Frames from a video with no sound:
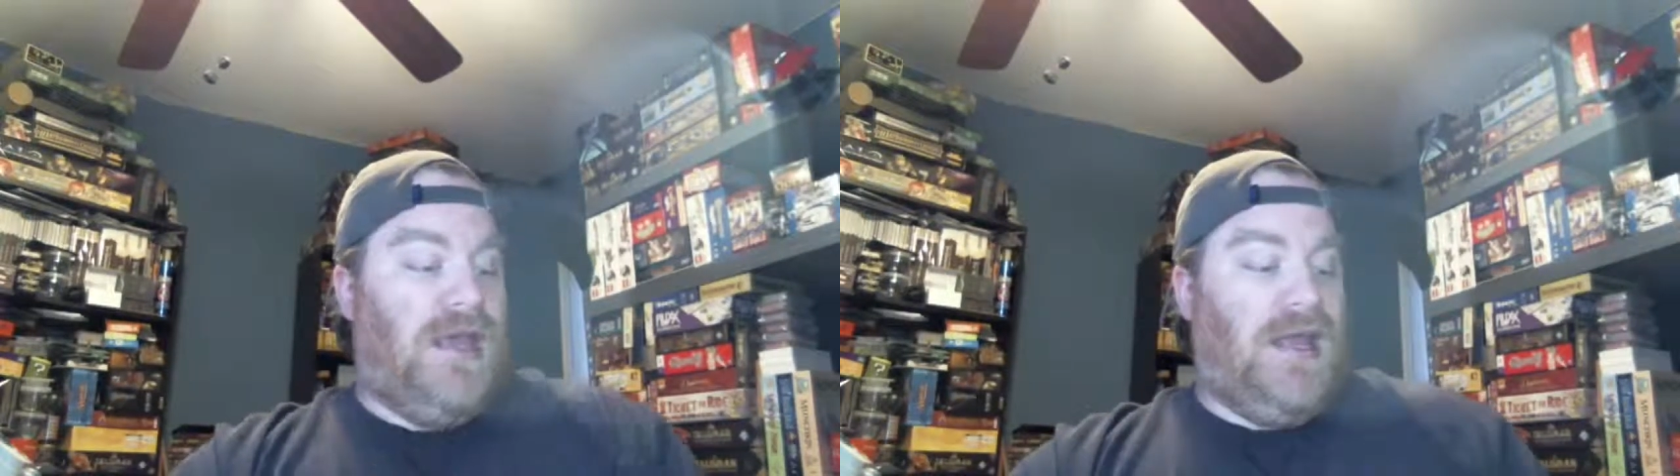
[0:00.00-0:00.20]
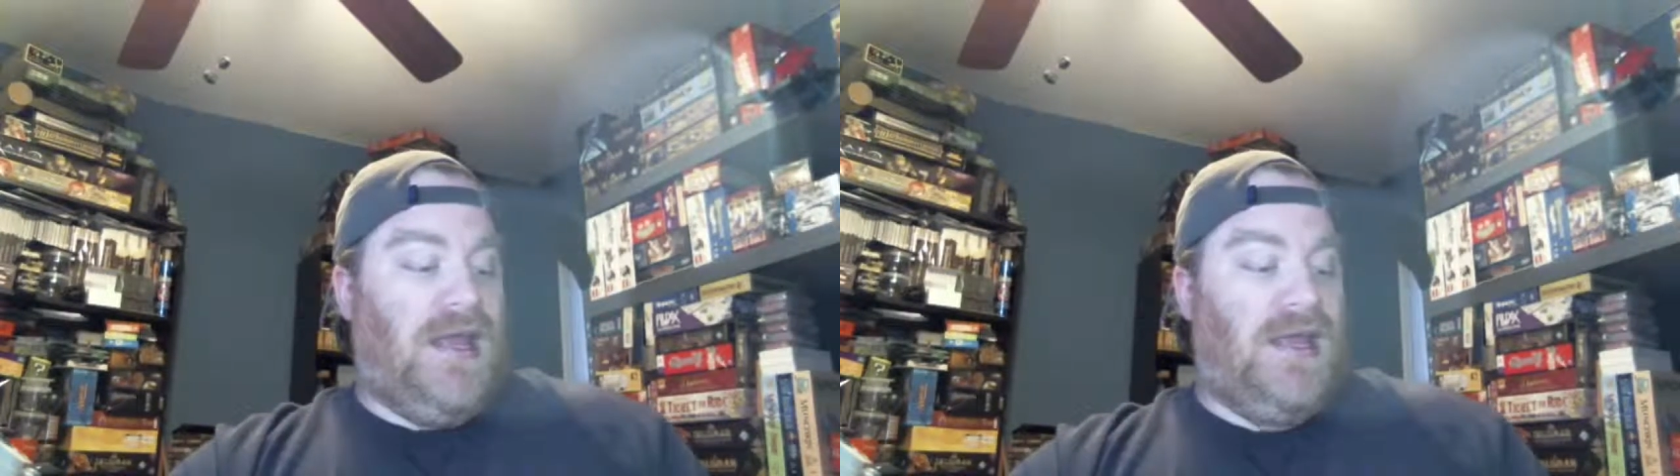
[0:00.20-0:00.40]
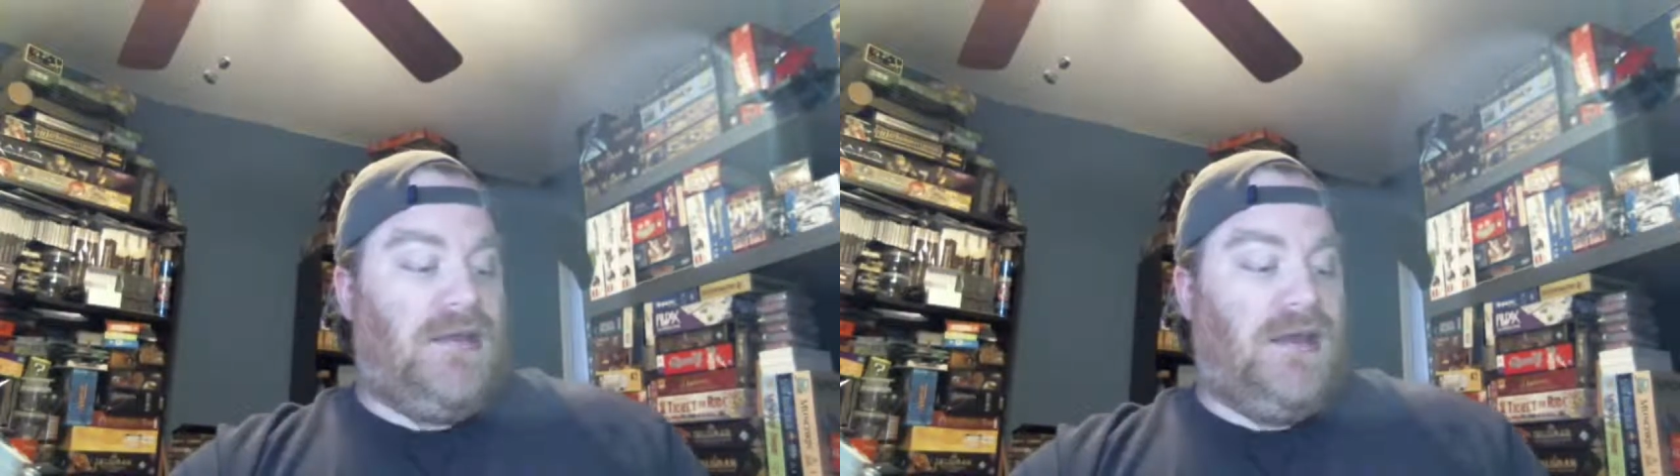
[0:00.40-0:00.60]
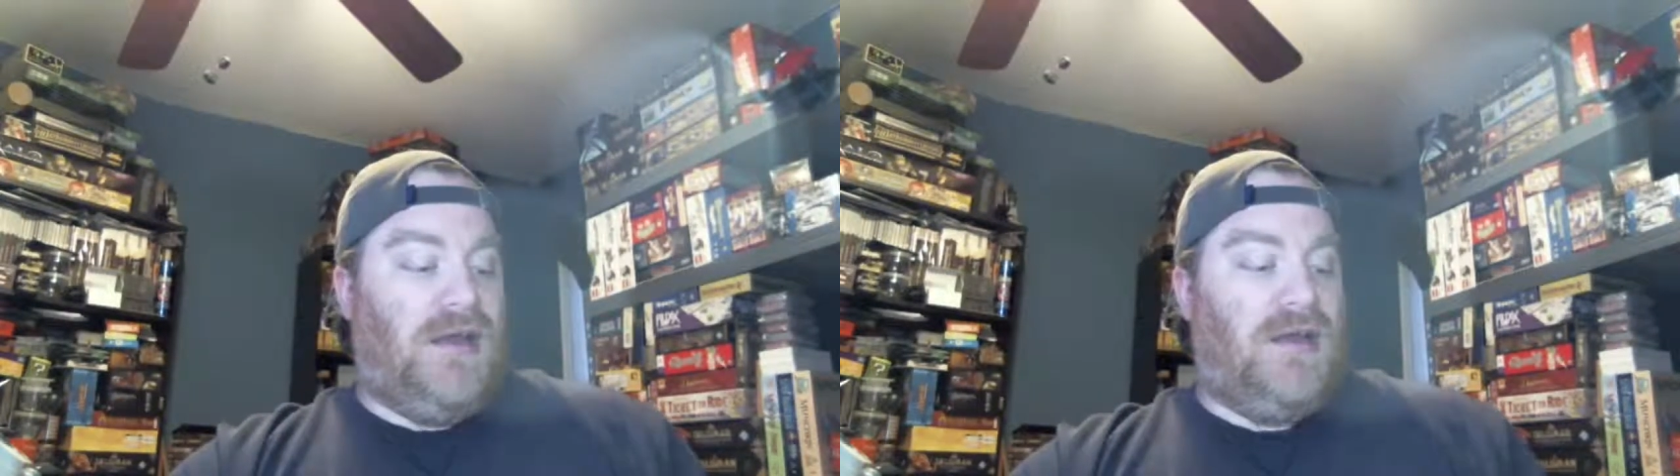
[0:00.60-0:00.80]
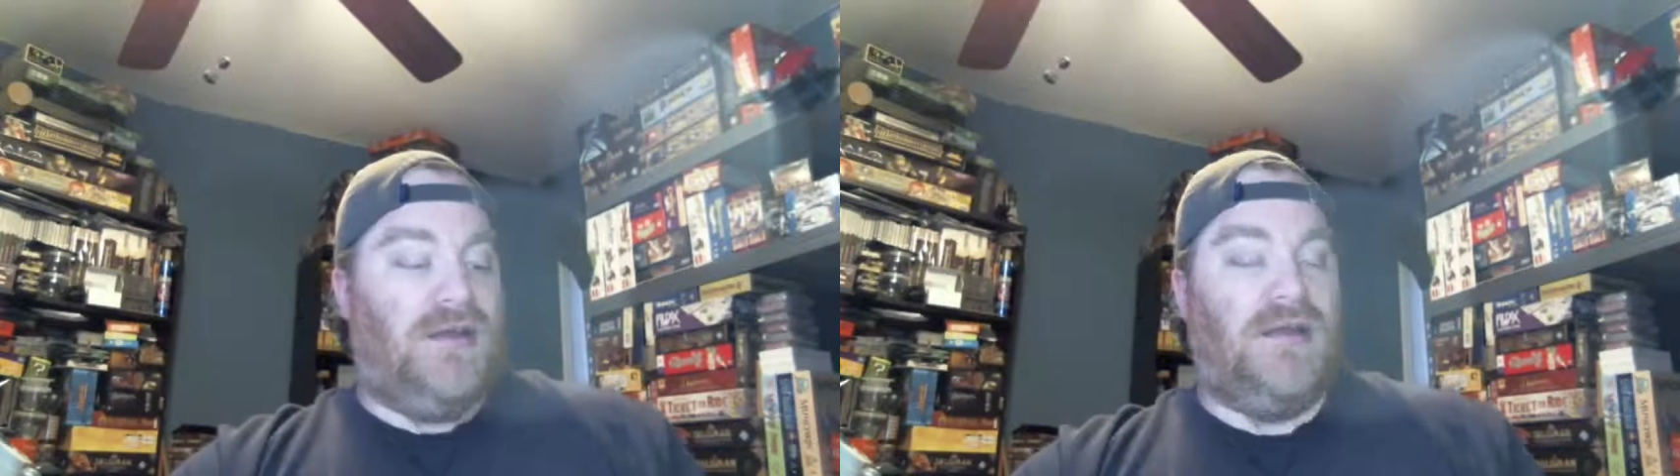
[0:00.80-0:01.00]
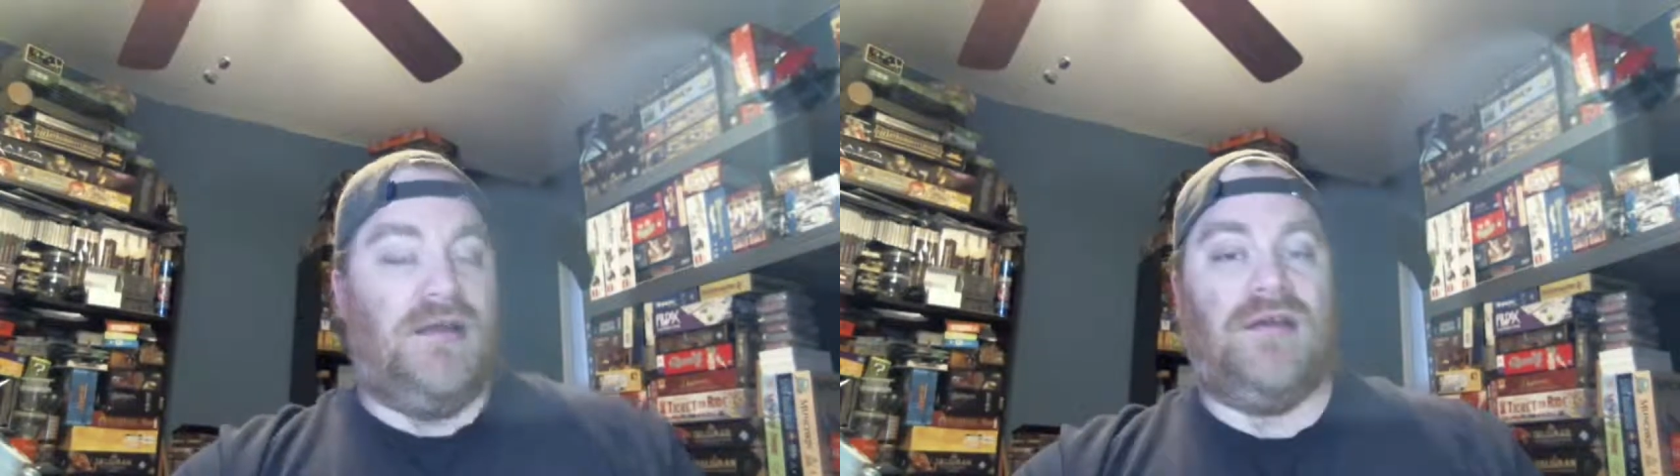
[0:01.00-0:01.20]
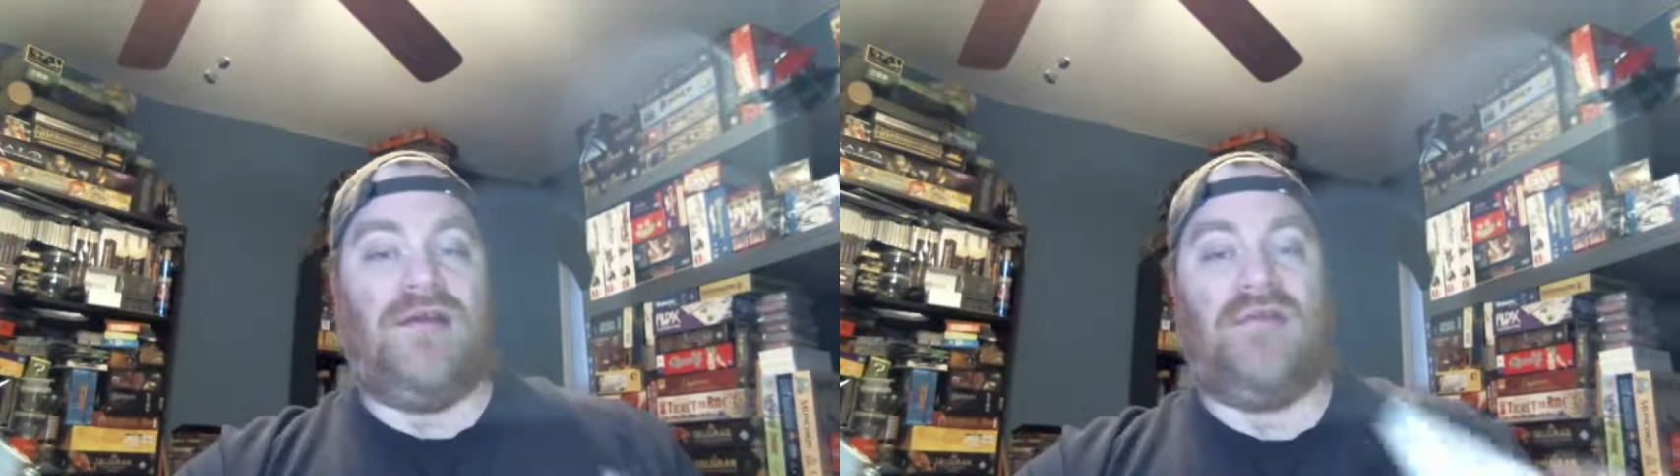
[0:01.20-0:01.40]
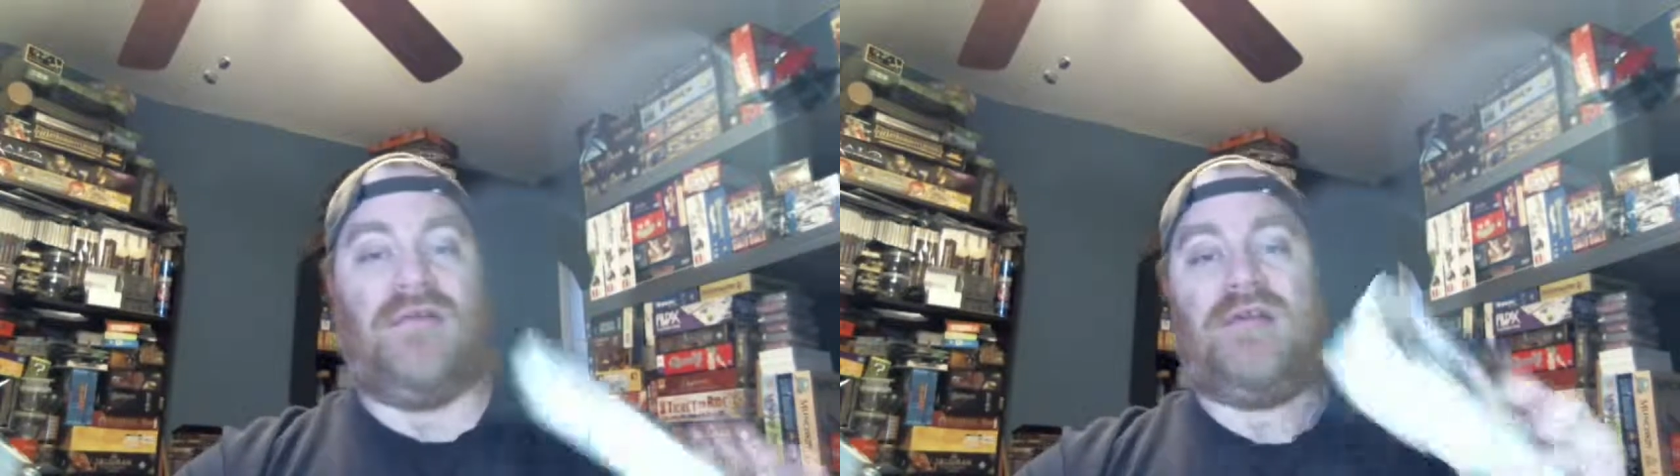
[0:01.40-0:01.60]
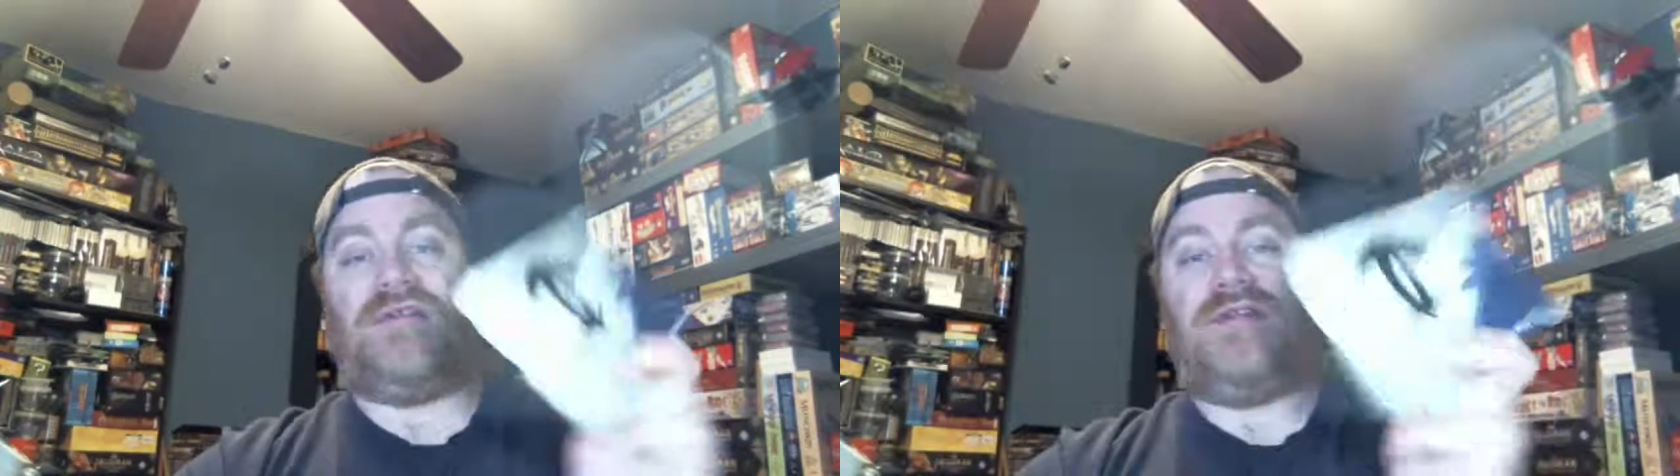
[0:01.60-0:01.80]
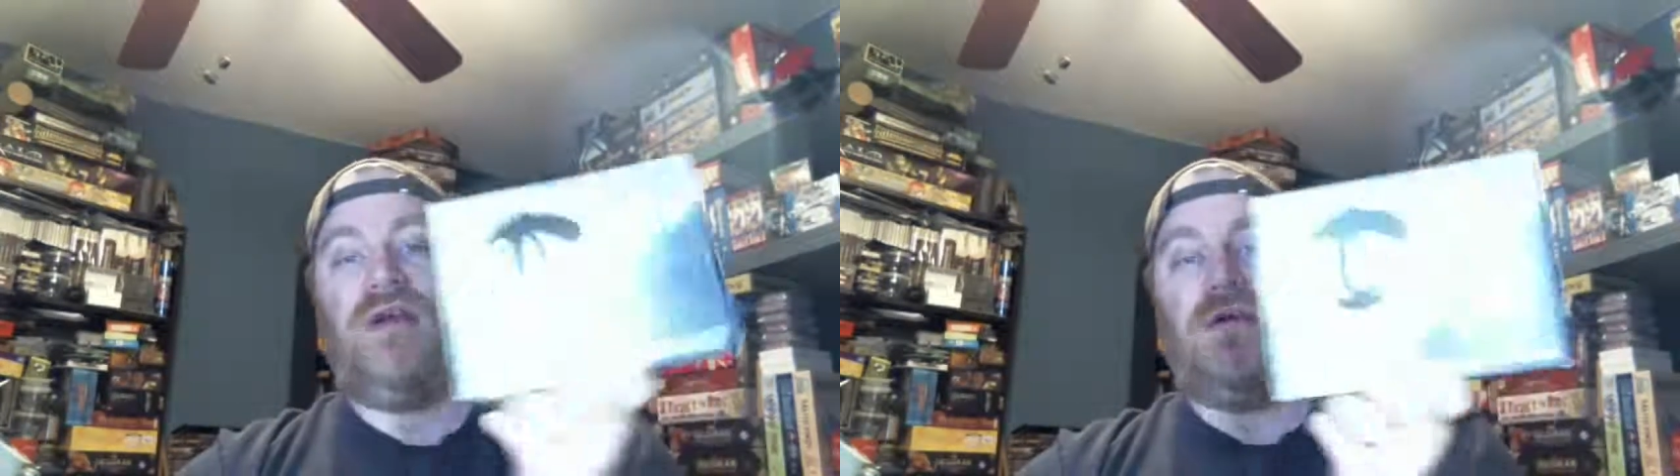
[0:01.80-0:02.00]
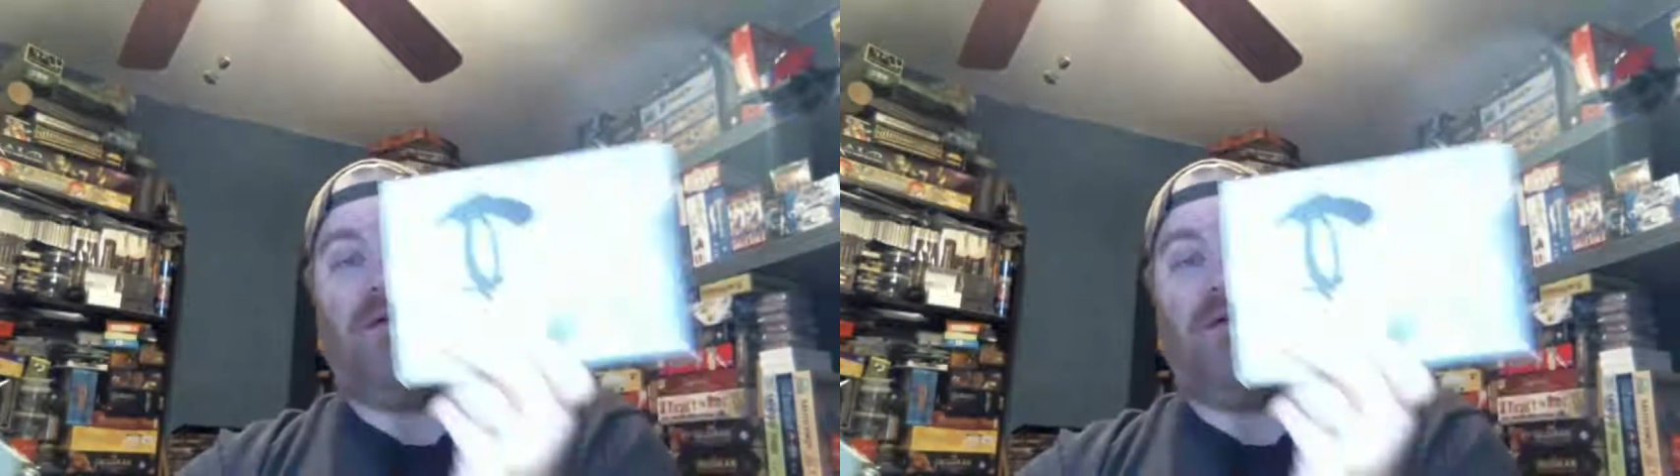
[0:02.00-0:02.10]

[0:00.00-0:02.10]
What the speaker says: and we're going to start